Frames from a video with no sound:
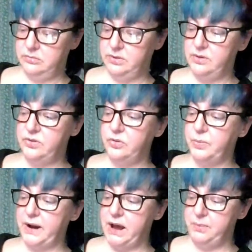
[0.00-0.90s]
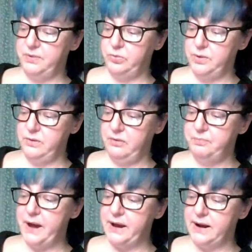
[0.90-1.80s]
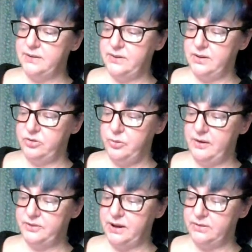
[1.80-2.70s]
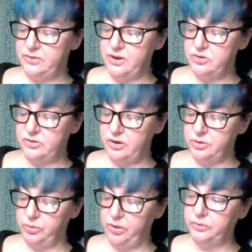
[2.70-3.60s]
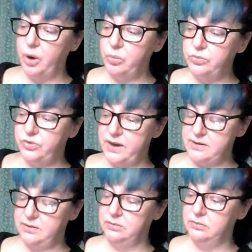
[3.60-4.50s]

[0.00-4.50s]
And this is what happens when you have bad ideas. You have to get stitches on your little nosy.